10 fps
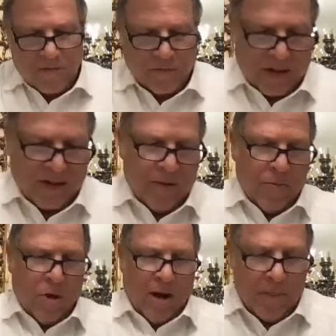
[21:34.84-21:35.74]
Freak the
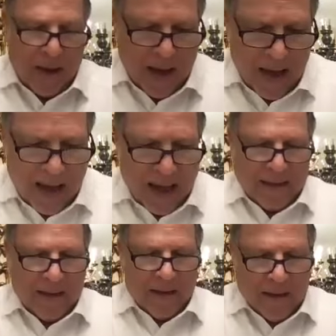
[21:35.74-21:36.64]
Gemara,
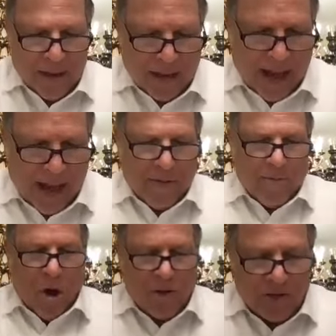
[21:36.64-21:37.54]
my
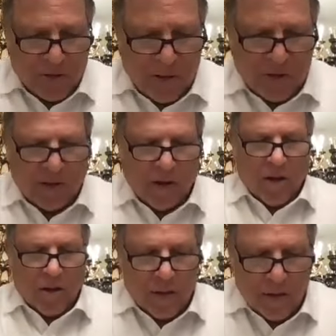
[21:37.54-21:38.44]
habemos Habemosk
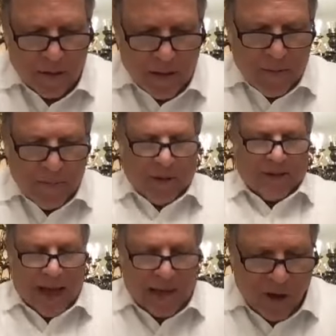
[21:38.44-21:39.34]
law.
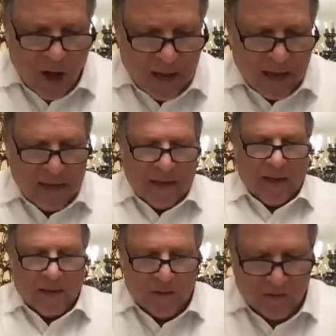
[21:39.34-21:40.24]
But the halacha
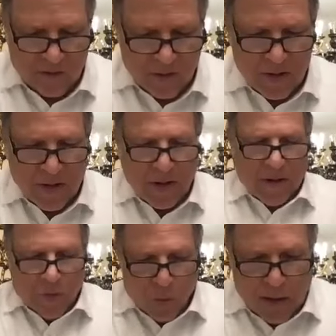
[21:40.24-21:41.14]
is,
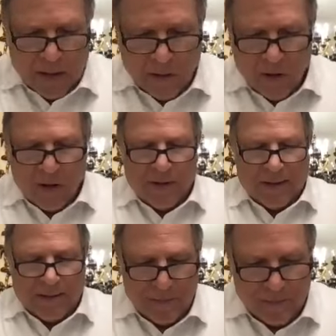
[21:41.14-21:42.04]
we learned
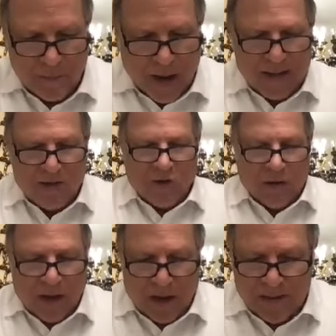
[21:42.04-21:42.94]
that money is
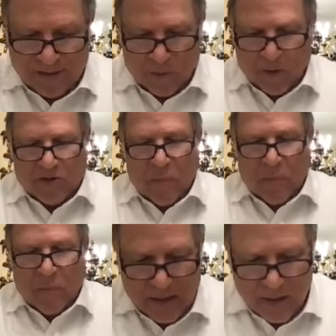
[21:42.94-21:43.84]
only undesignated when it's
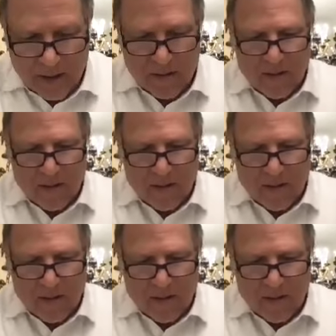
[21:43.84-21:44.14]
money.